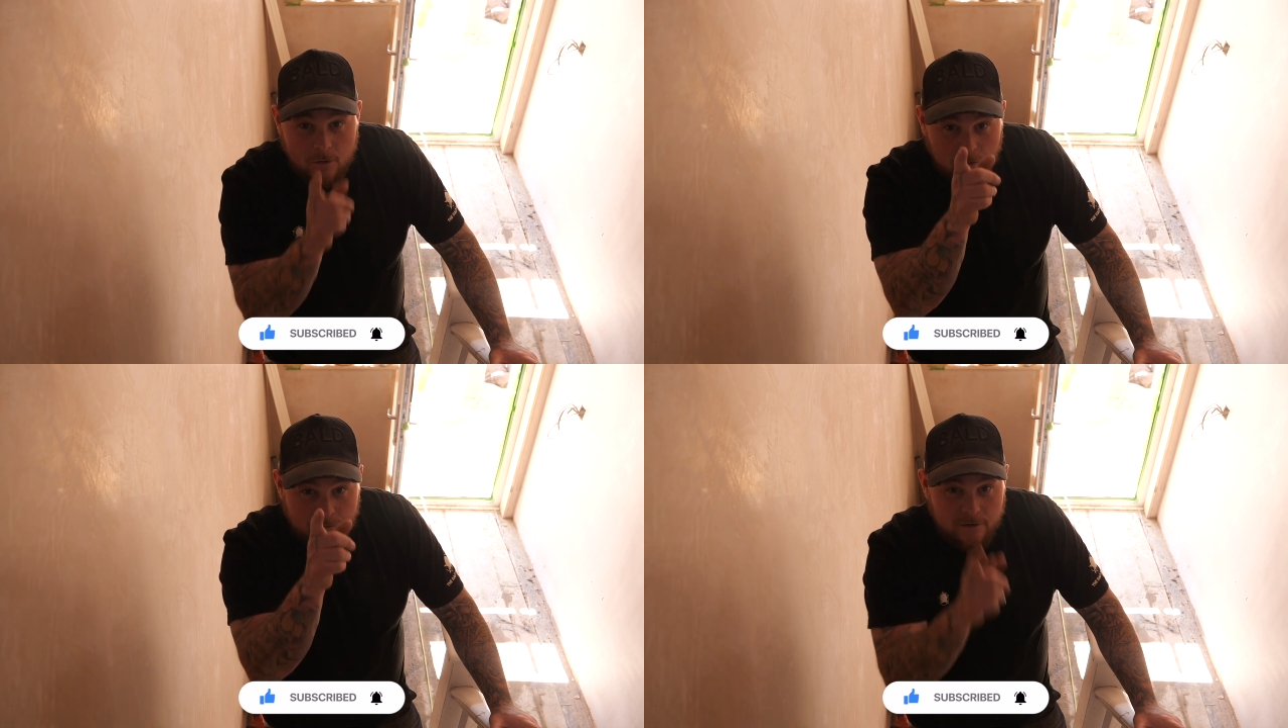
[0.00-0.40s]

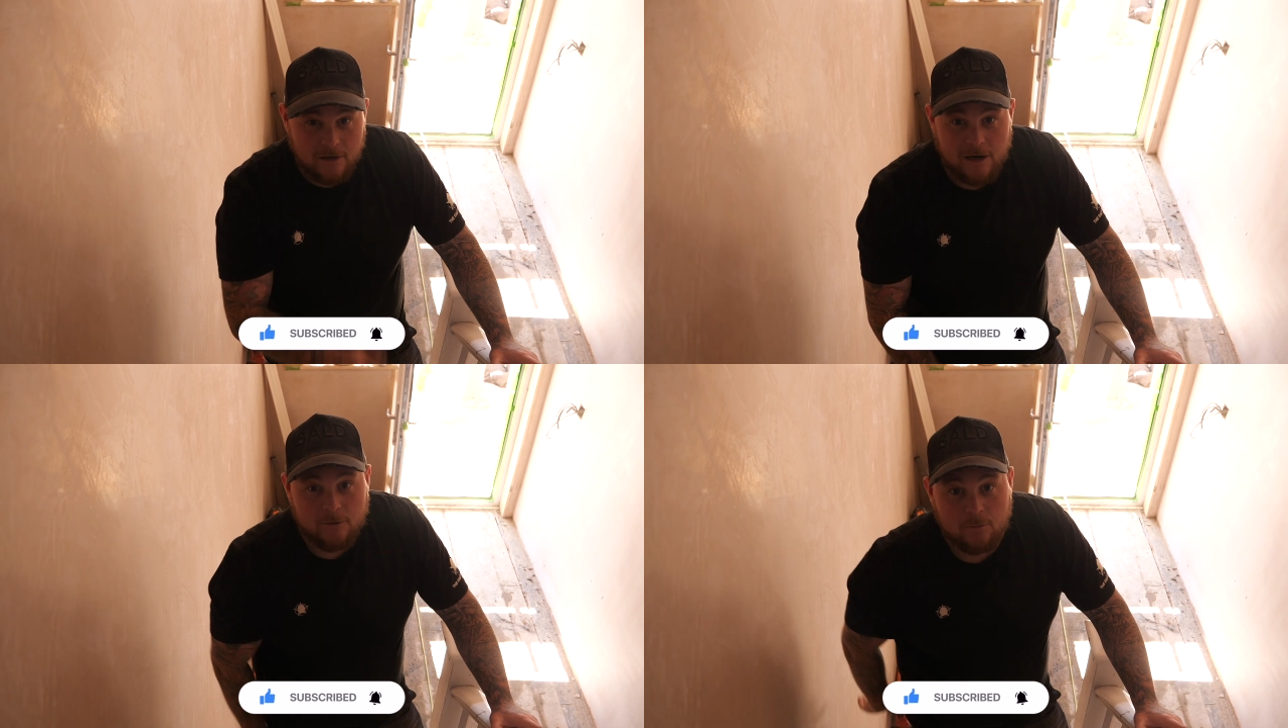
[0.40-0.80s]
On to the
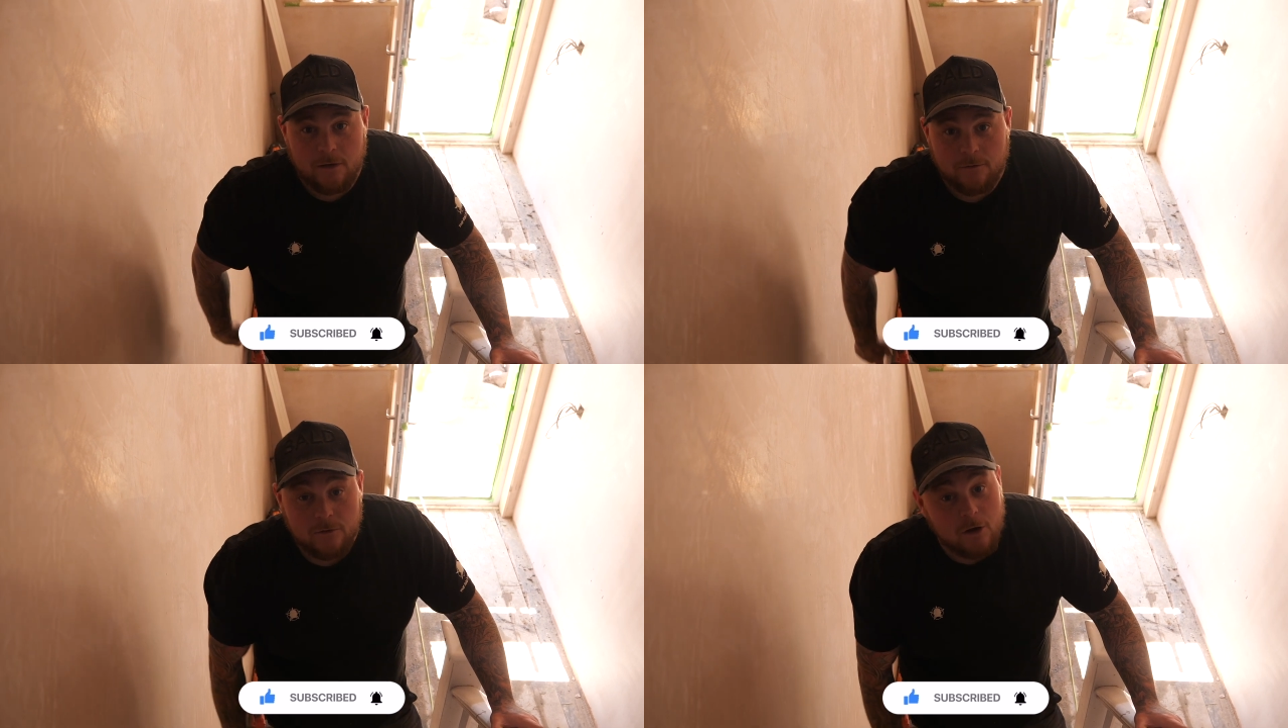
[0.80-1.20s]
next
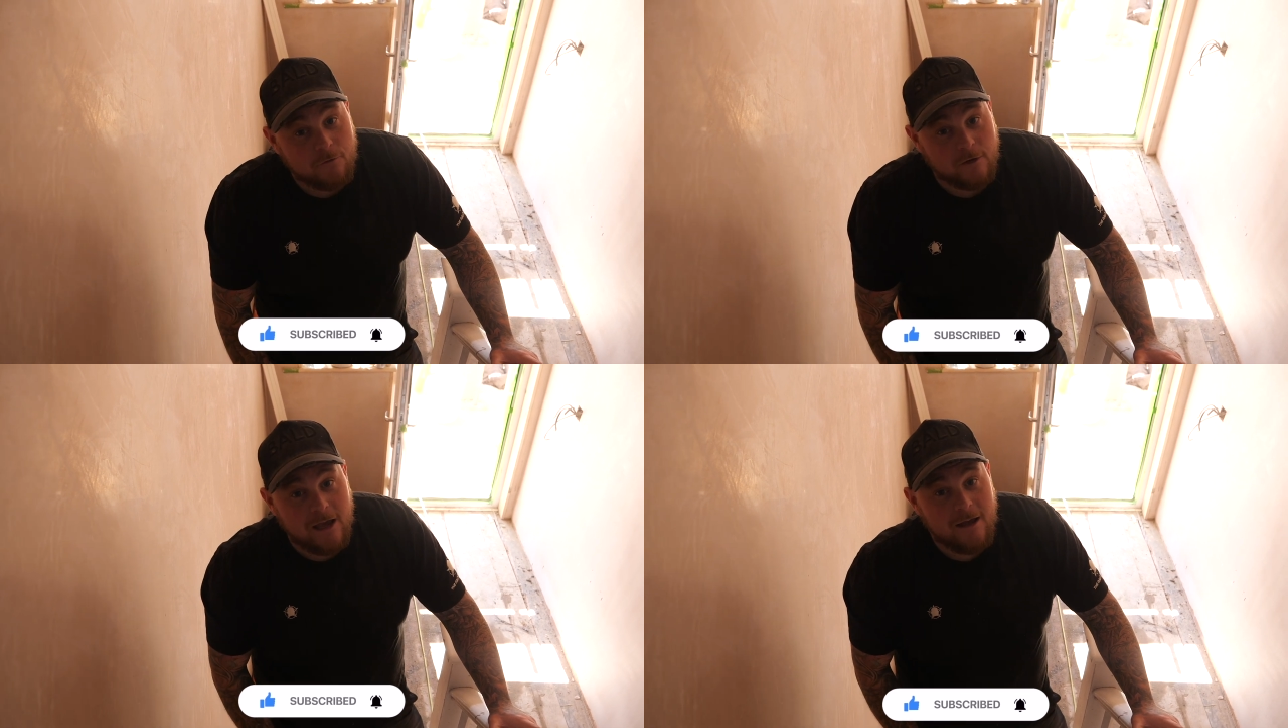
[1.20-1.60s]
one. Don't
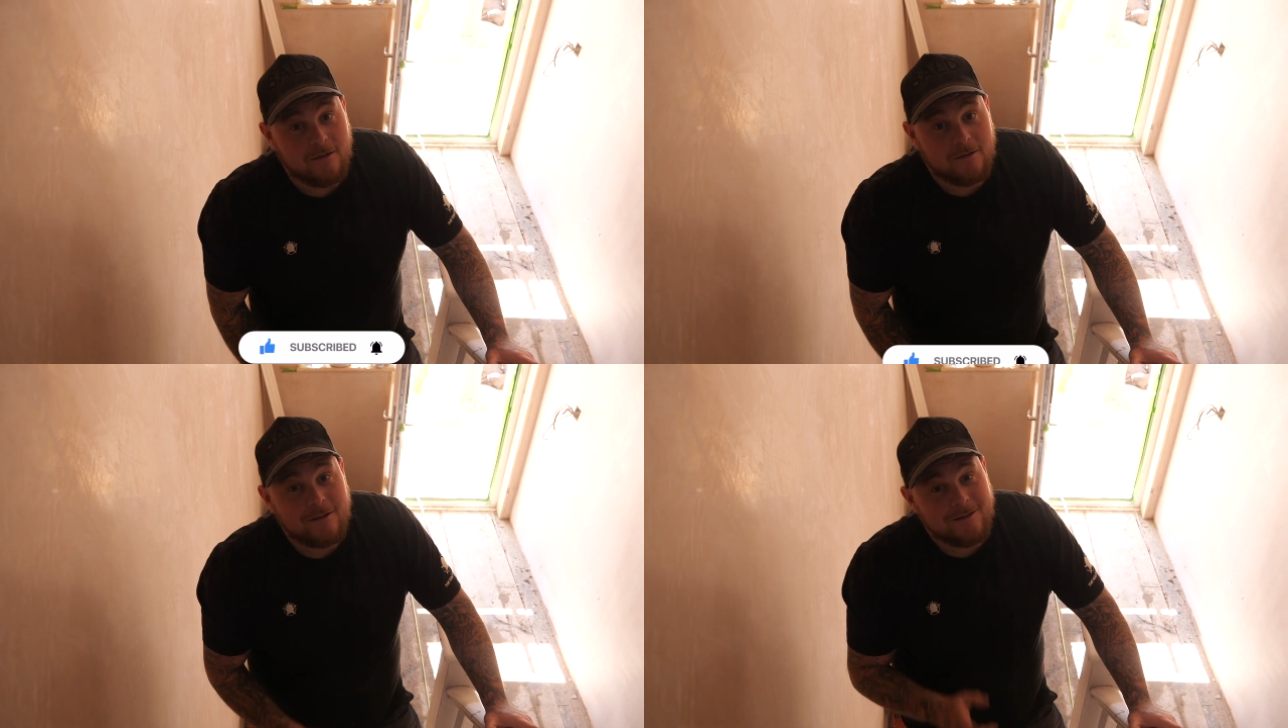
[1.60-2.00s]

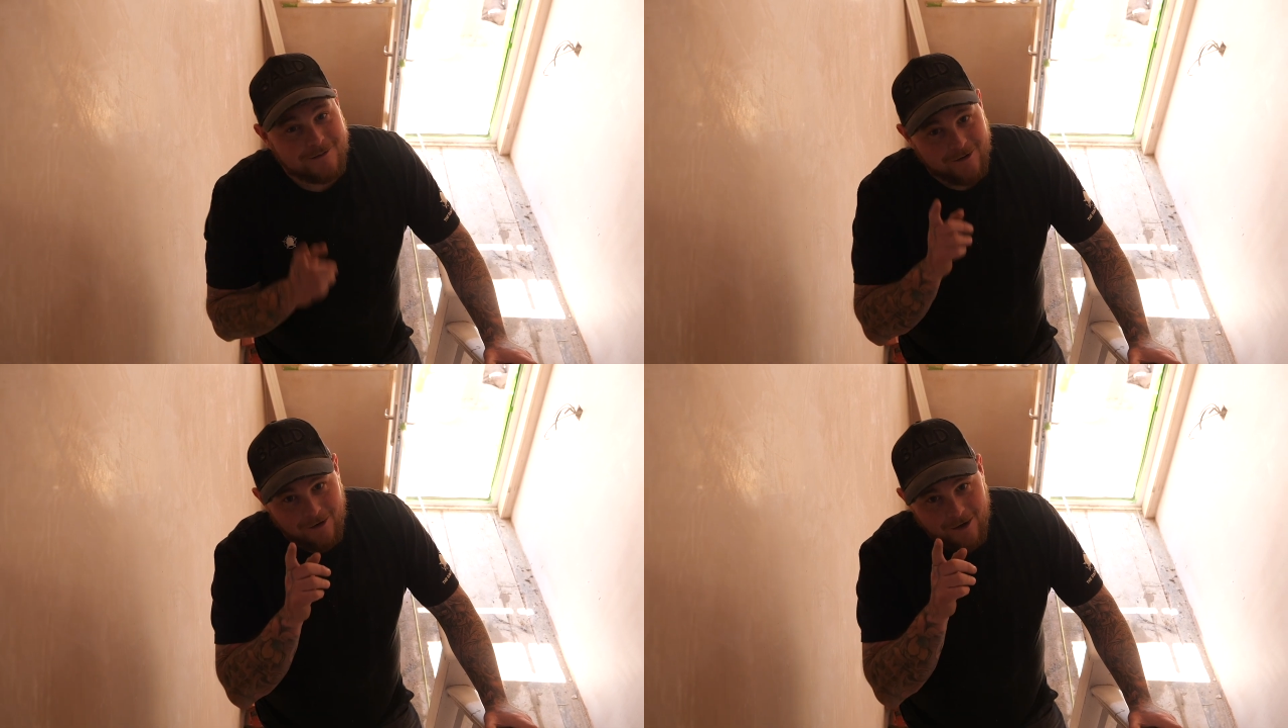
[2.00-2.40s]
forget
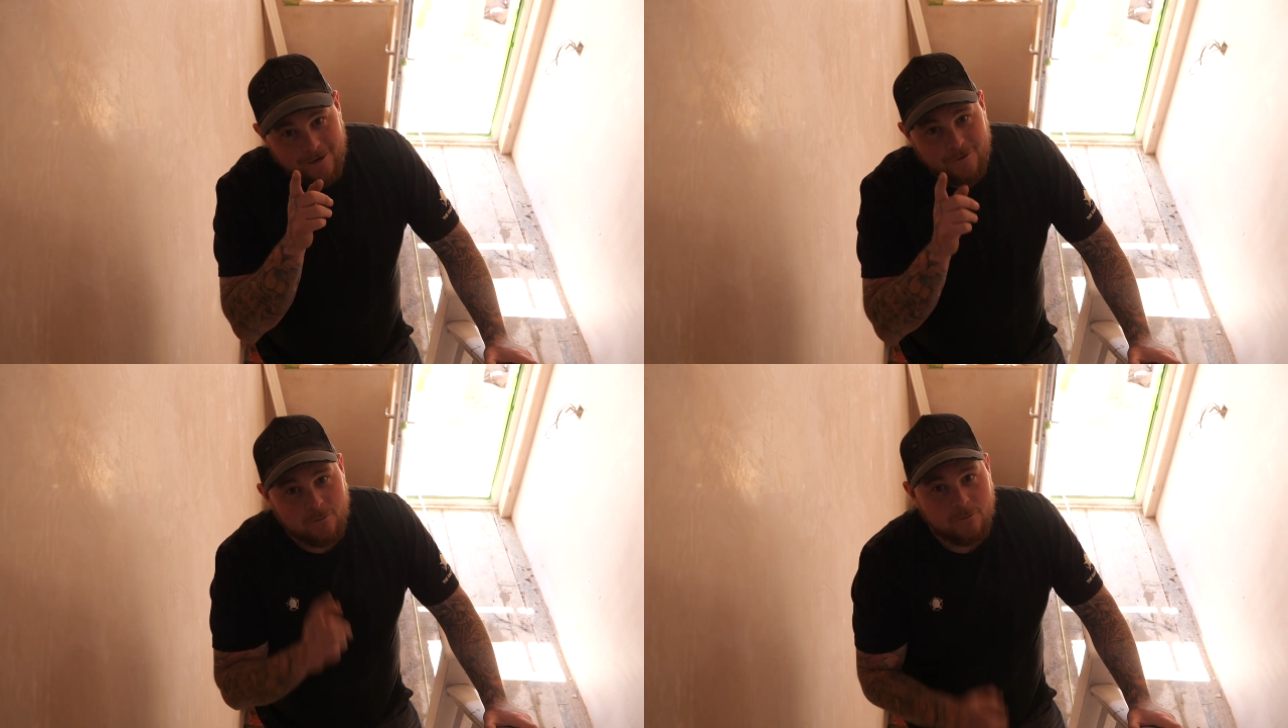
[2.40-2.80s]
to like
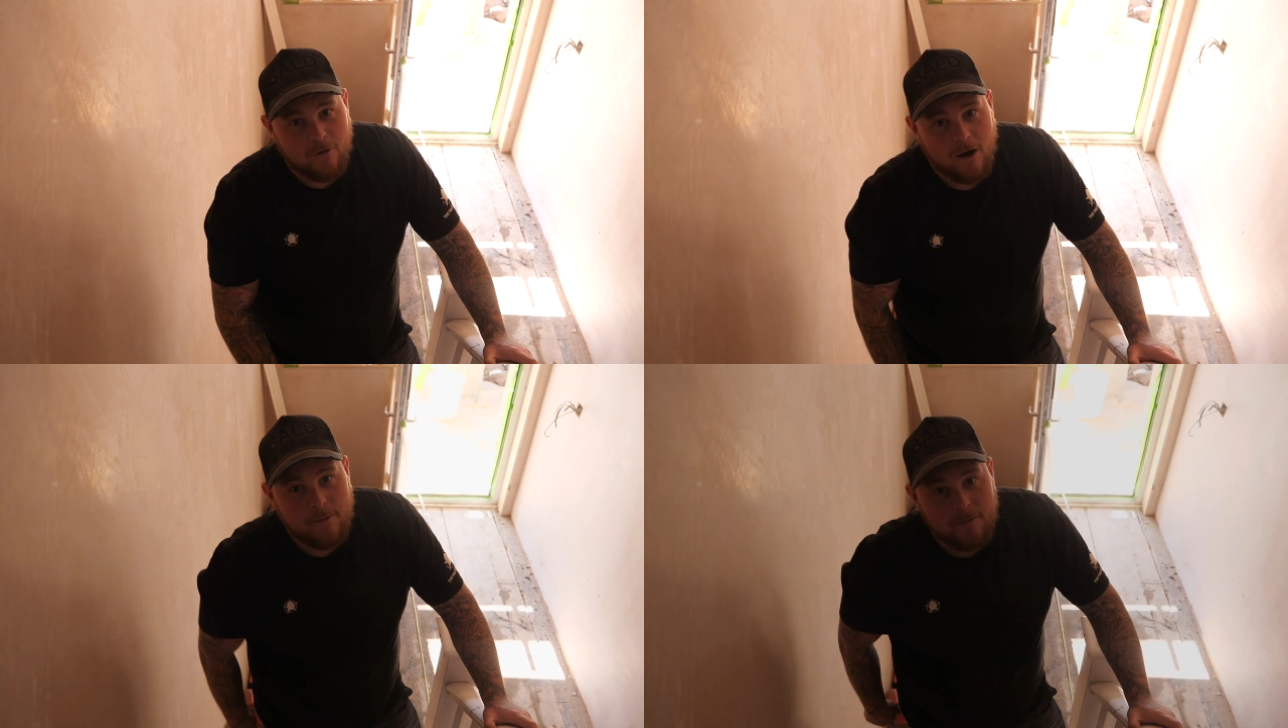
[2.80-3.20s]
and subscribe.